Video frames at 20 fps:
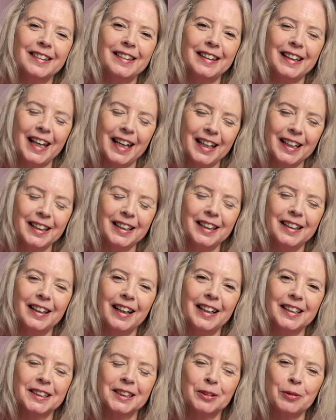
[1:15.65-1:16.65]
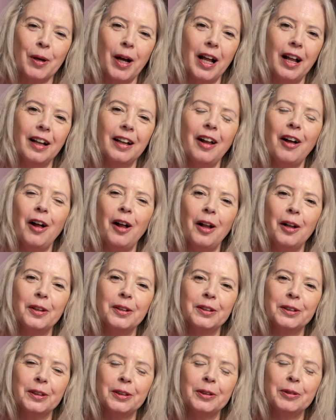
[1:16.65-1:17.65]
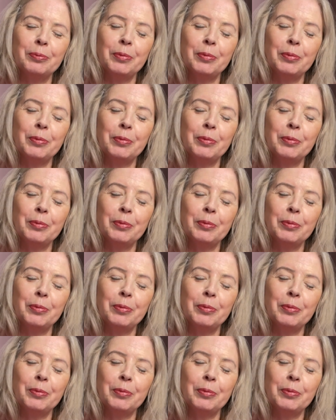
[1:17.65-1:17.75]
thank as well all the